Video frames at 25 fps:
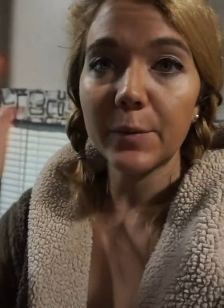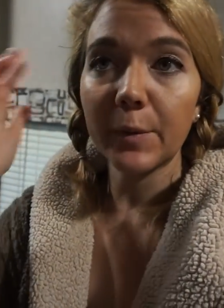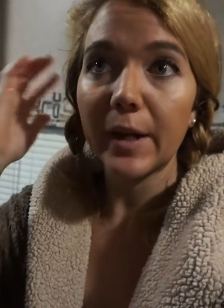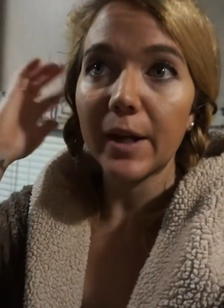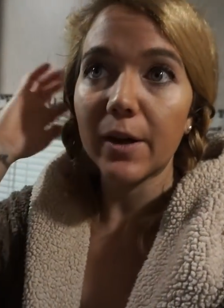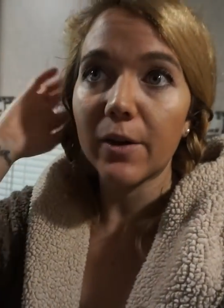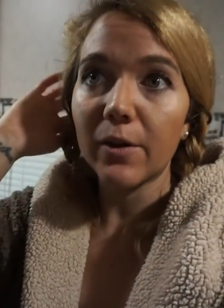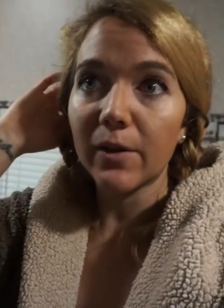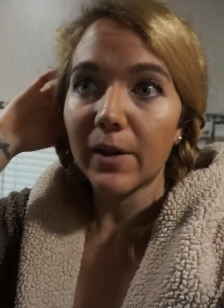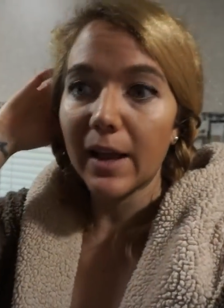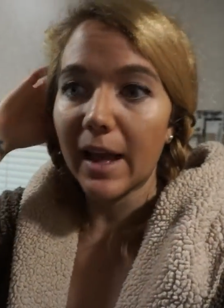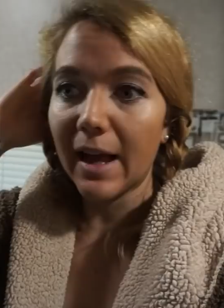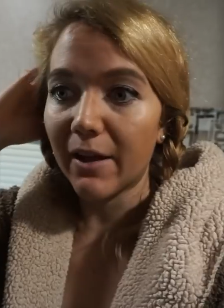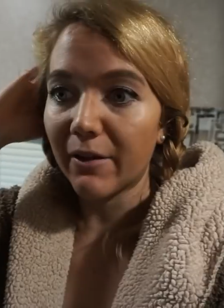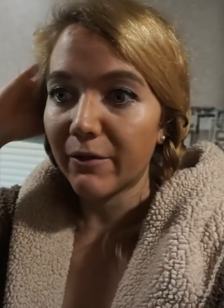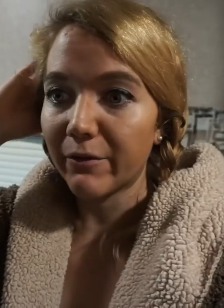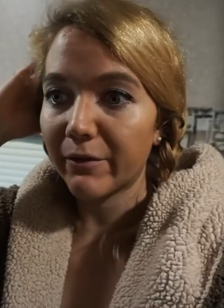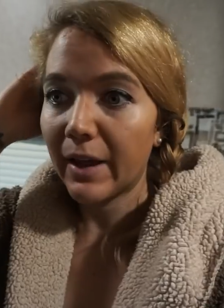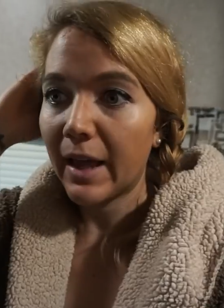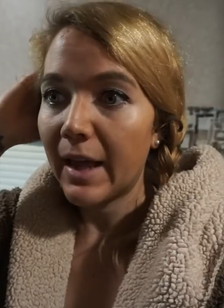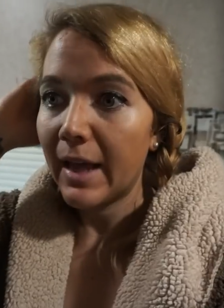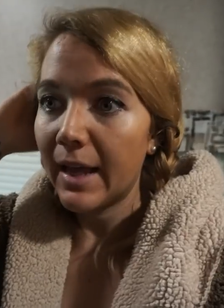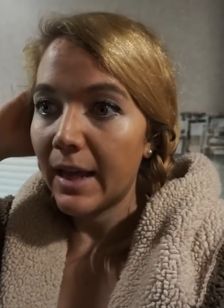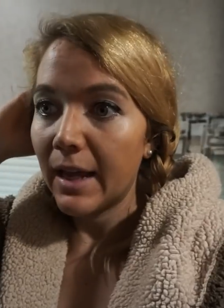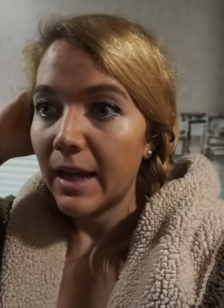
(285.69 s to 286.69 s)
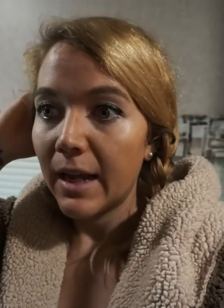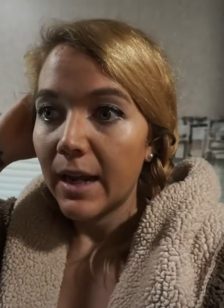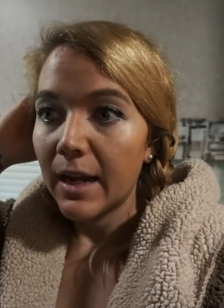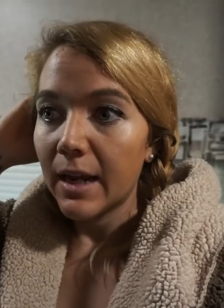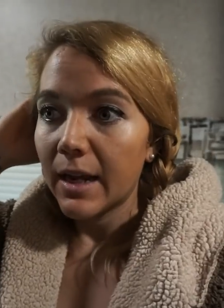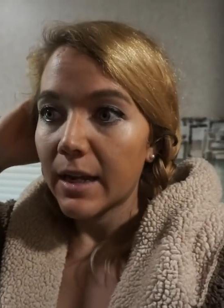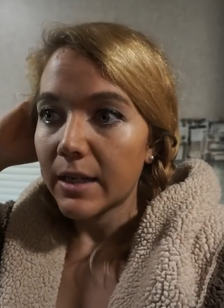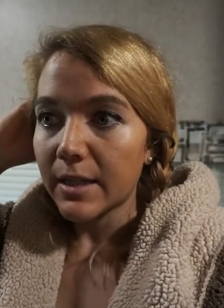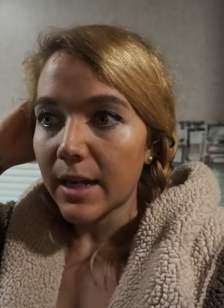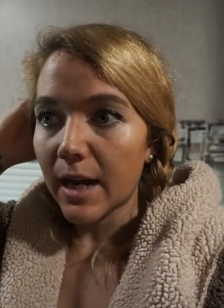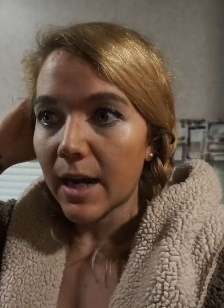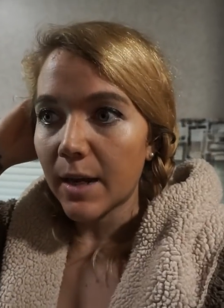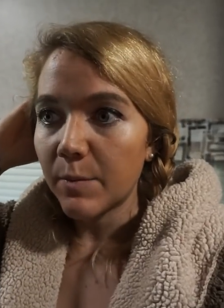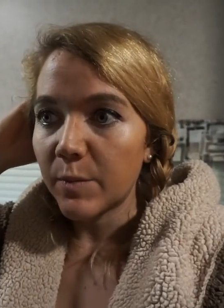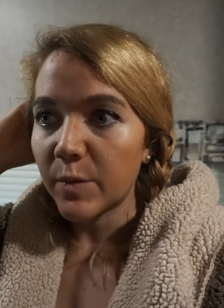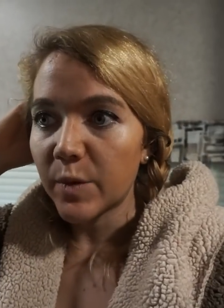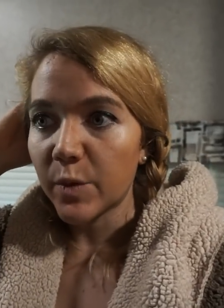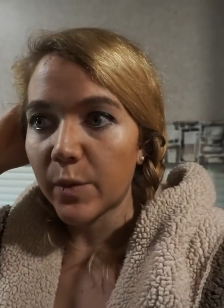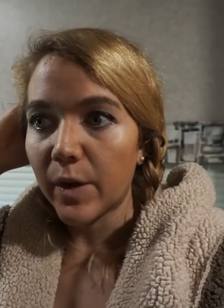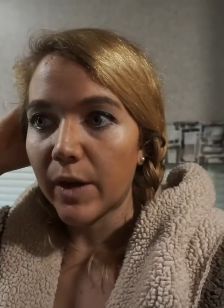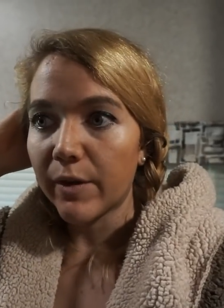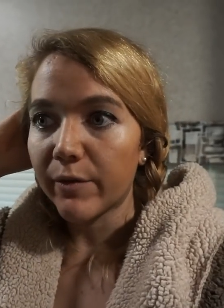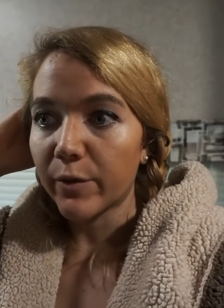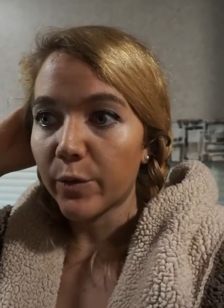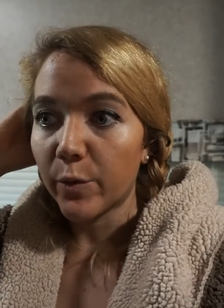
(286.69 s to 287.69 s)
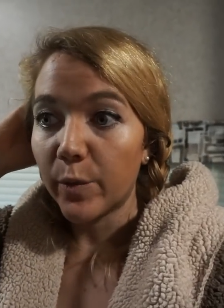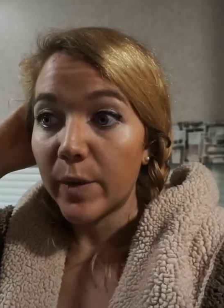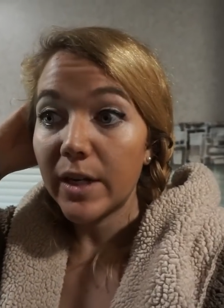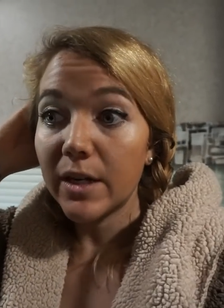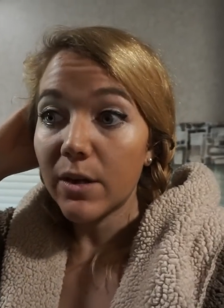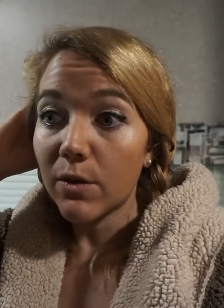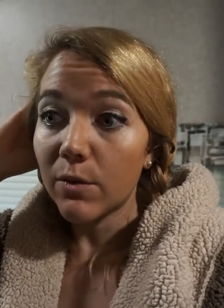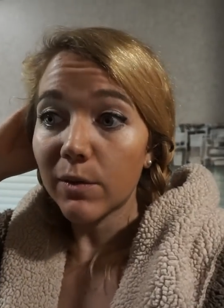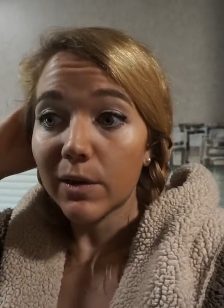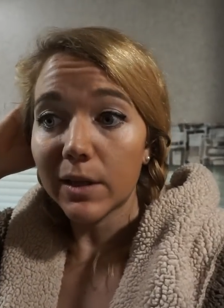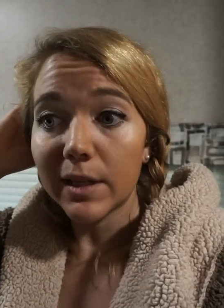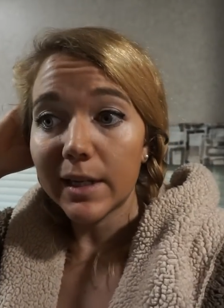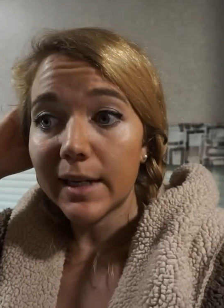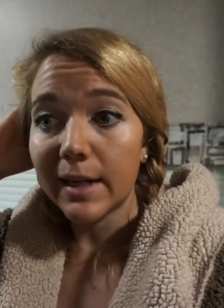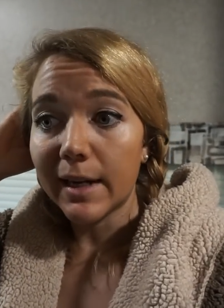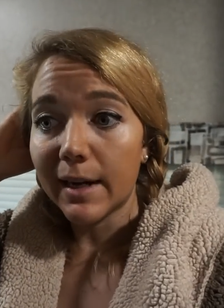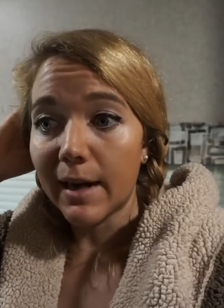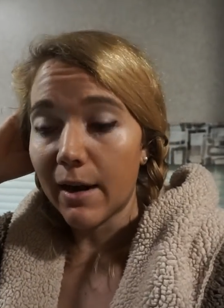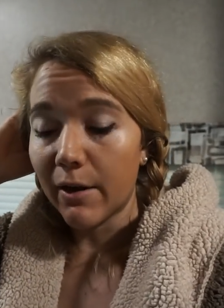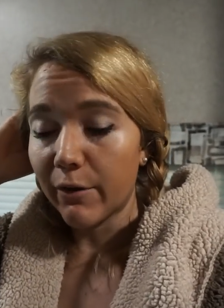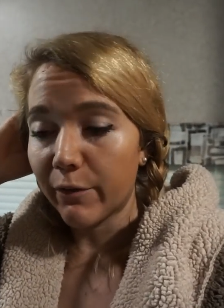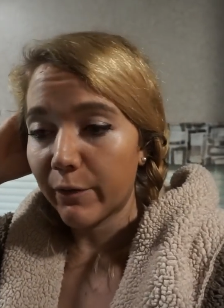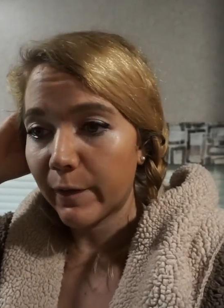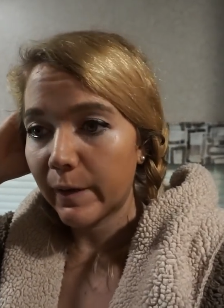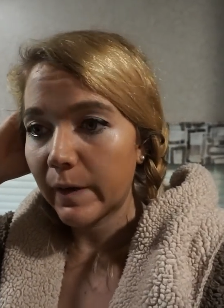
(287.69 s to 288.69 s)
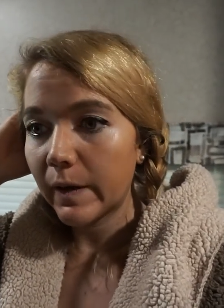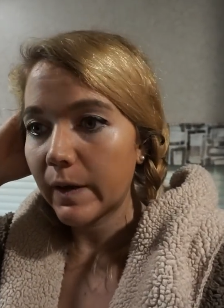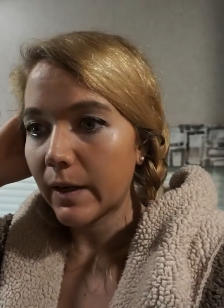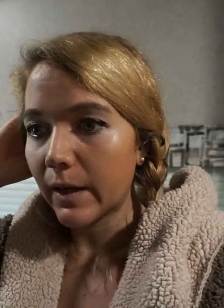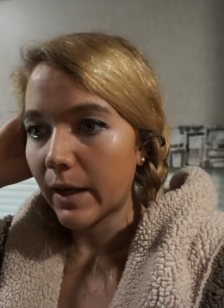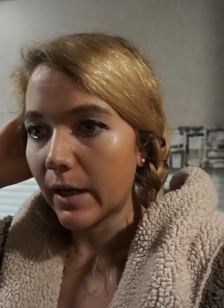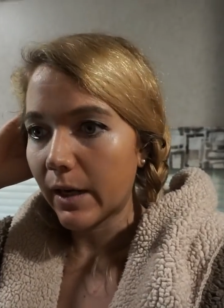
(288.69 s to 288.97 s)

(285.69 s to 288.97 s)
We all have times whenever we don't clean enough.